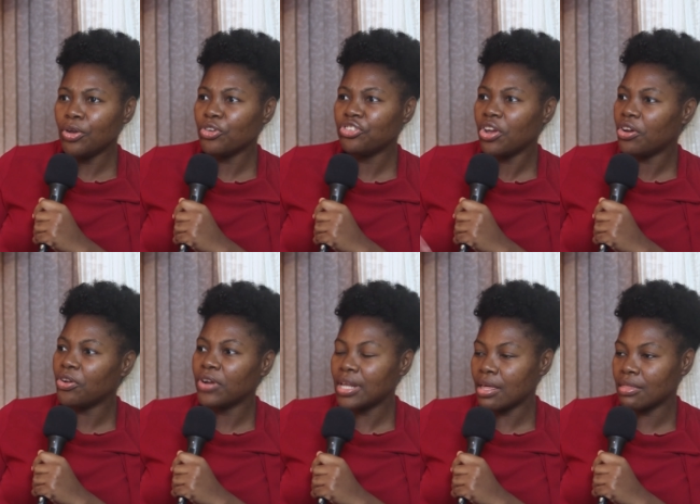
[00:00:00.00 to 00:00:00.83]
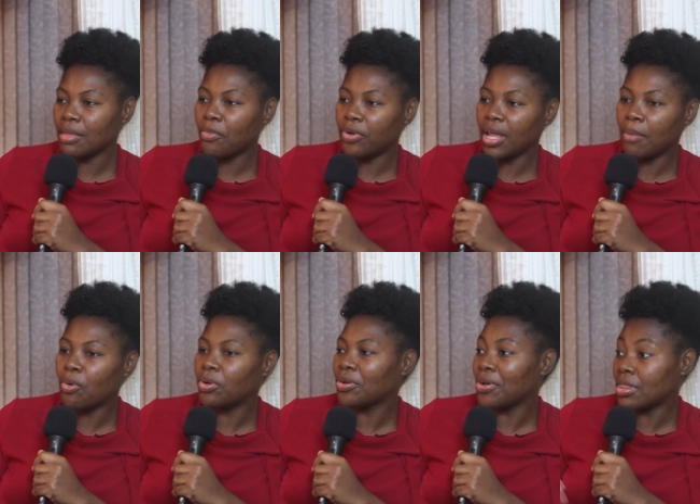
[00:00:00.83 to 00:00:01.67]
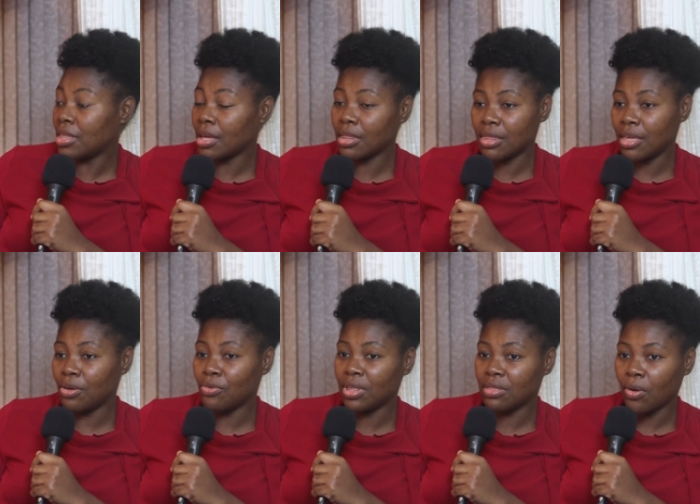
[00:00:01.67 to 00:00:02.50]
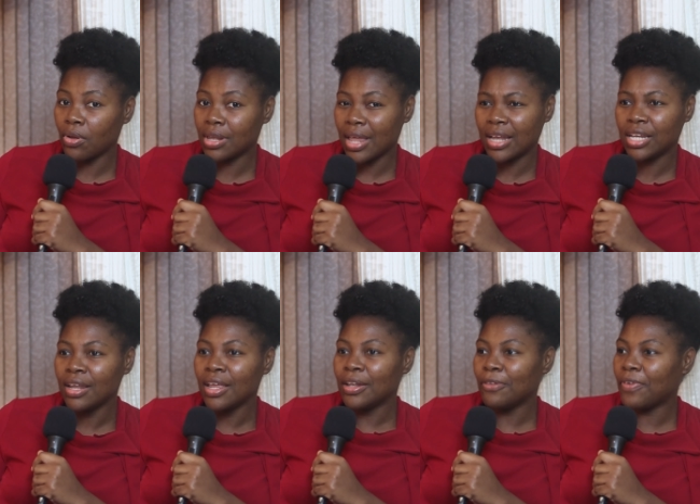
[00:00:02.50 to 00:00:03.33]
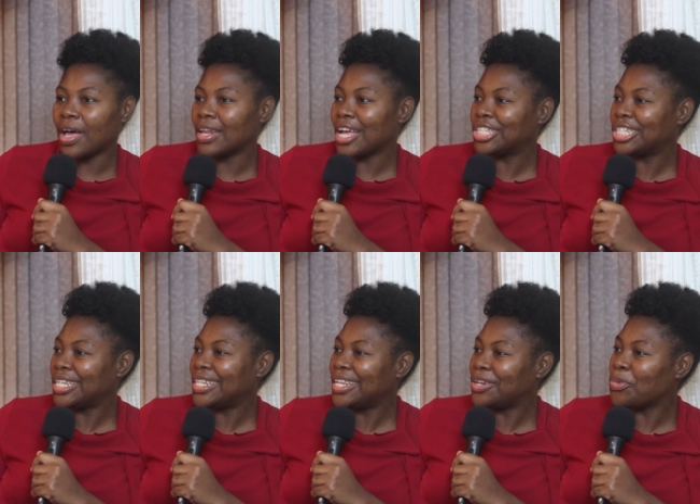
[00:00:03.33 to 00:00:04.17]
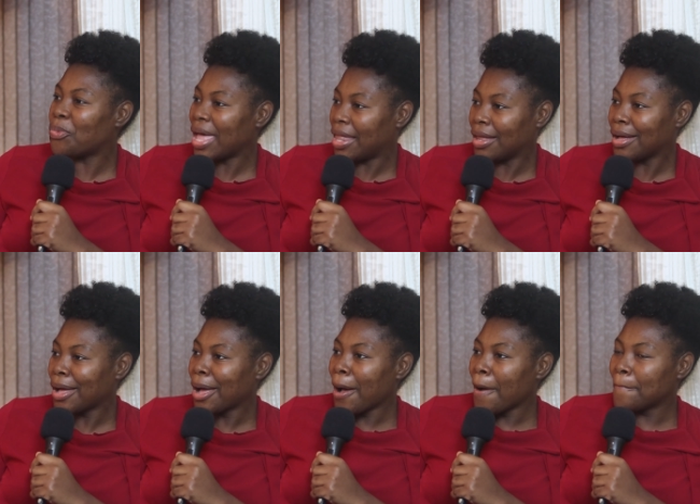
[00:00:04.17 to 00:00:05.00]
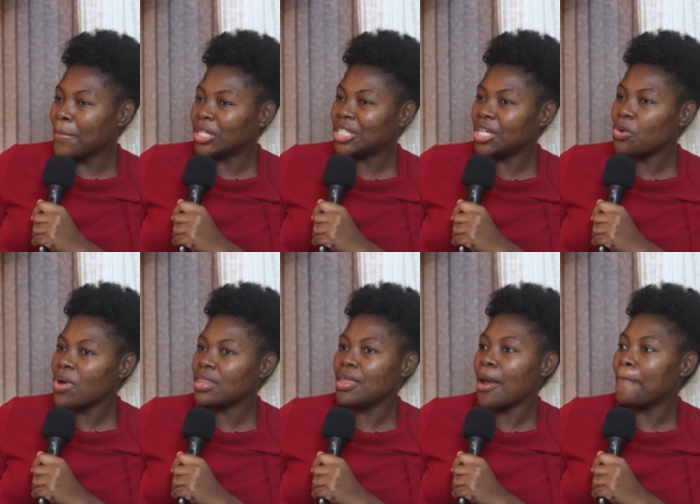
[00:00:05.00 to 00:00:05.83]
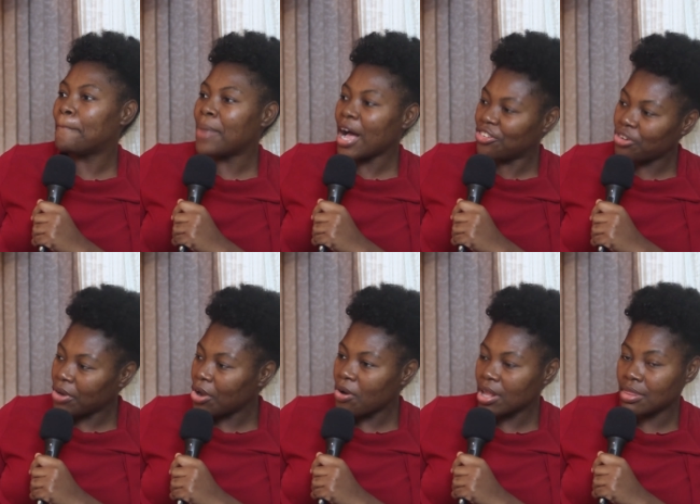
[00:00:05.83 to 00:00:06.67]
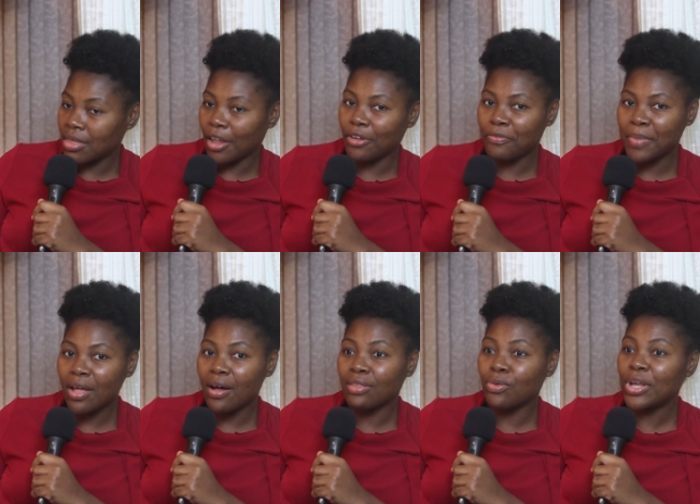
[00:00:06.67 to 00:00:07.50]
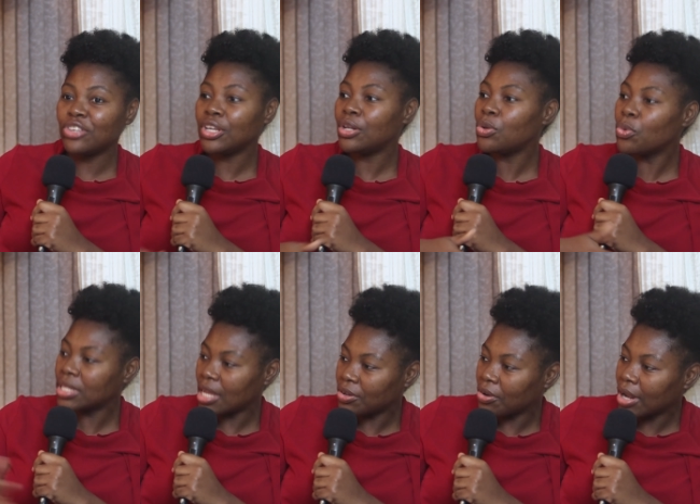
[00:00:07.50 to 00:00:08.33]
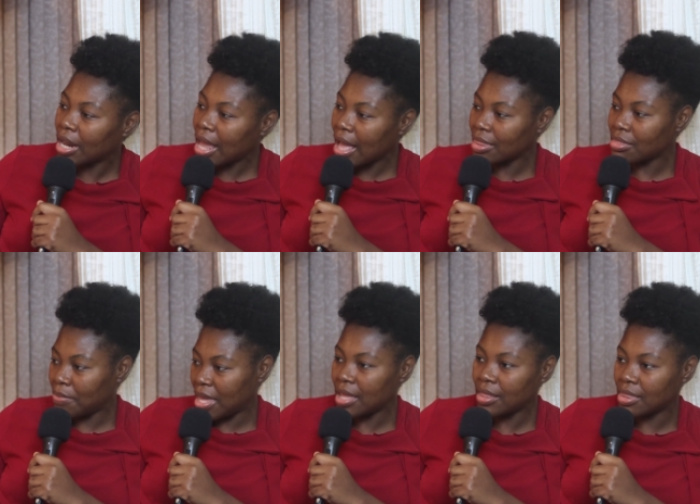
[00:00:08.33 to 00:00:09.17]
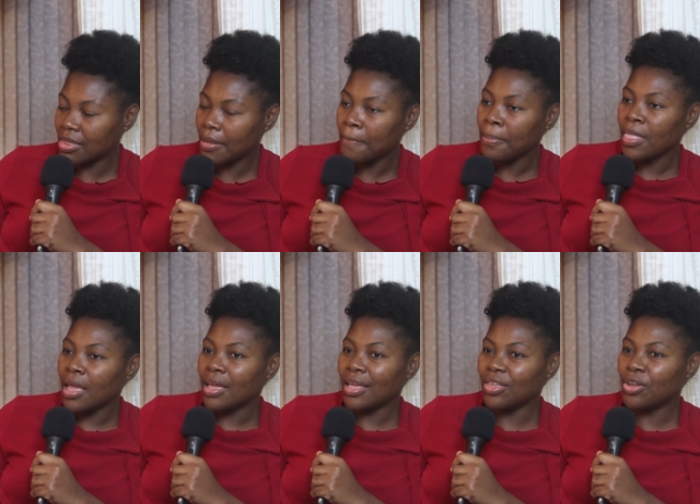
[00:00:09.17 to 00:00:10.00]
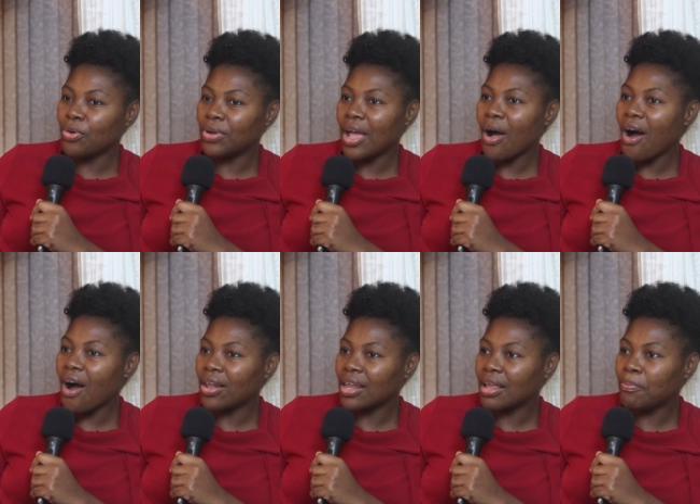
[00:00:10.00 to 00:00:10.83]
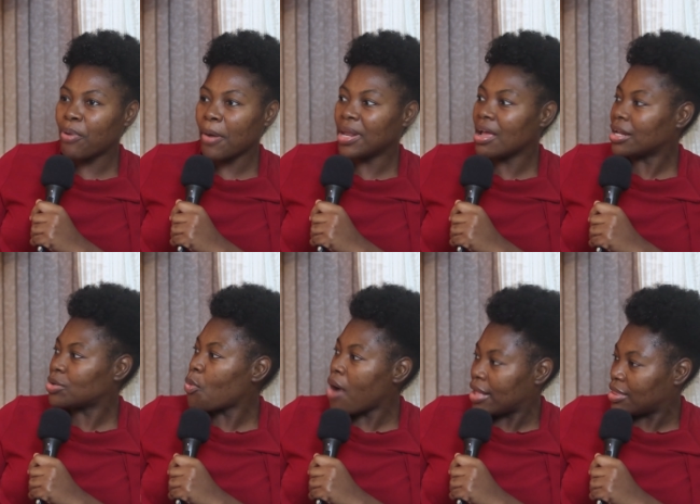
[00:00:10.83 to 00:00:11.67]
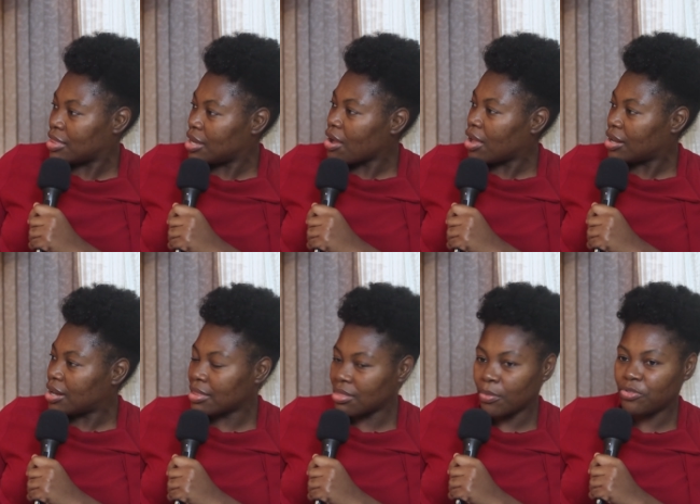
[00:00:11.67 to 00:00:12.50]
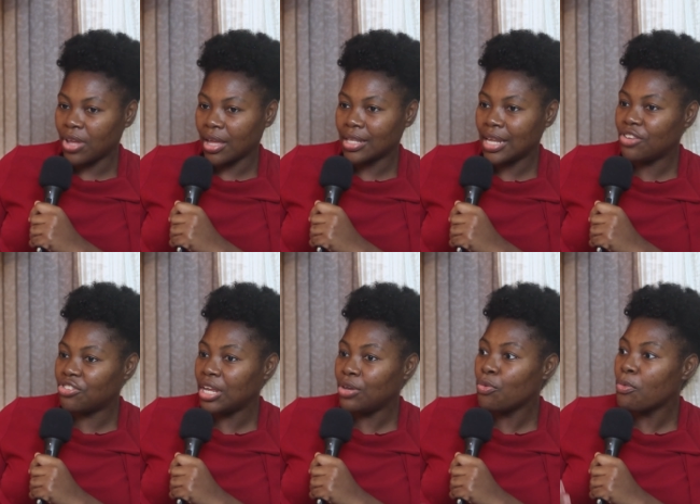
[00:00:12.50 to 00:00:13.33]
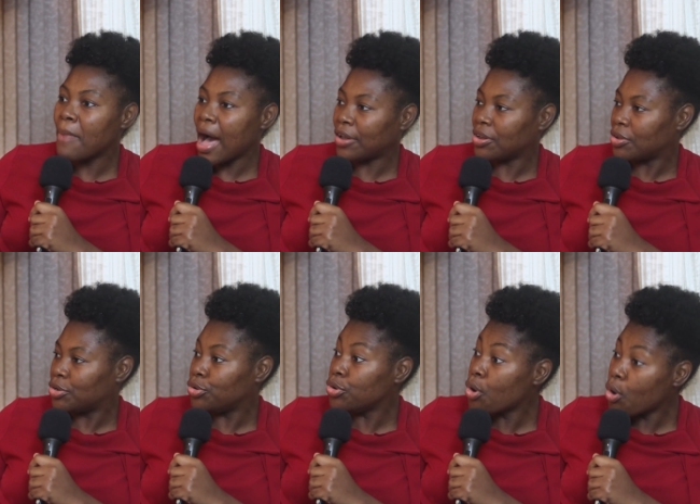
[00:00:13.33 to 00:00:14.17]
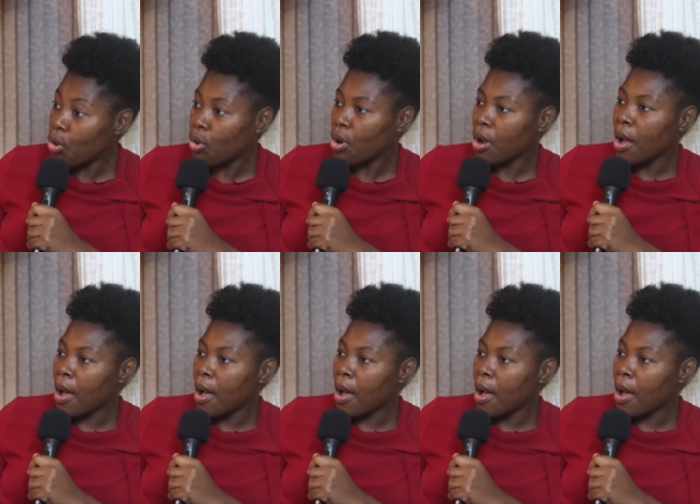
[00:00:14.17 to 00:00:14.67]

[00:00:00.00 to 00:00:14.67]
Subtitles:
sharing her testimony about her CXC result and the fact that she did well. But she was there badgering herself because when she looked at her classmates, they all probably got ones in all of the subjects. Did she do bad? No.